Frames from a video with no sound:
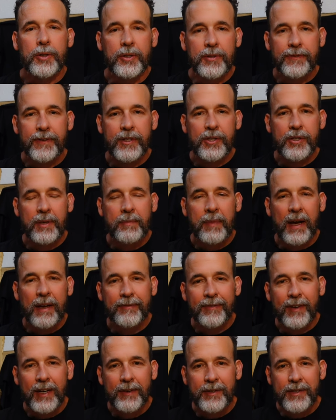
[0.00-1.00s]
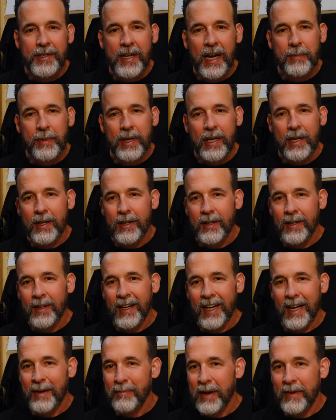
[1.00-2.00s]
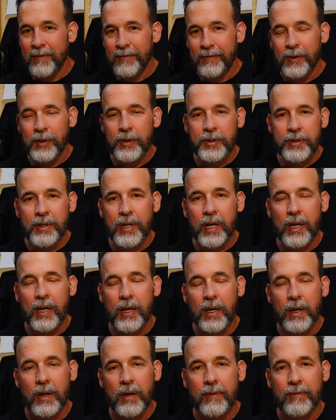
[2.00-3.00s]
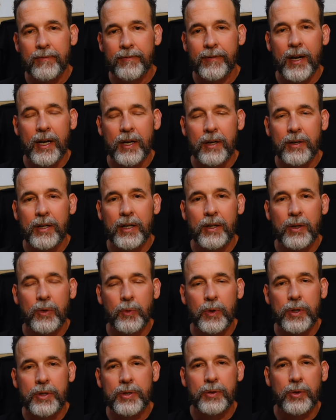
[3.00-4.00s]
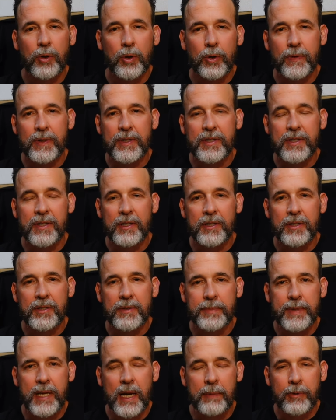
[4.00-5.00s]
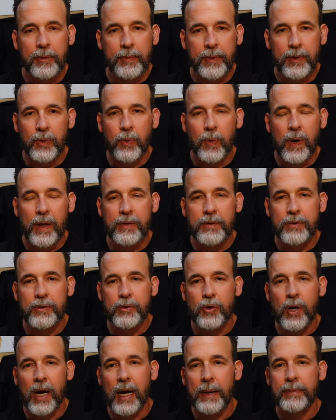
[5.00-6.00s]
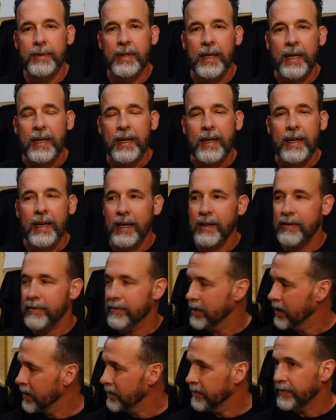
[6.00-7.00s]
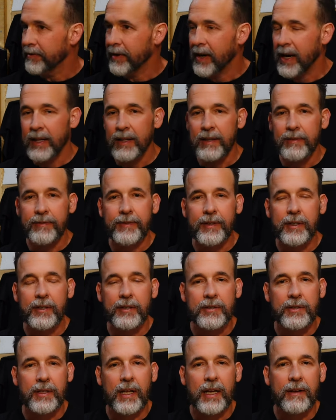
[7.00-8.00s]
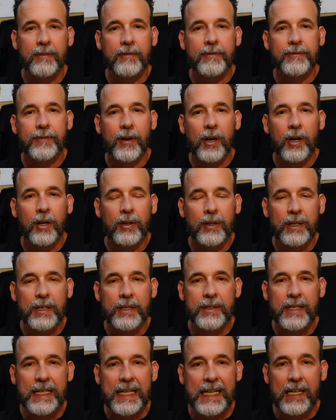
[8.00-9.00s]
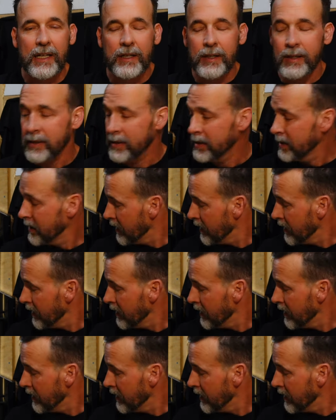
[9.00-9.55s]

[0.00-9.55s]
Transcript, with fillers: it's officially my favorite time of year. I got my first fire in the wood stove. It's still September, but the weather's dropped and it finally feels like fall is here.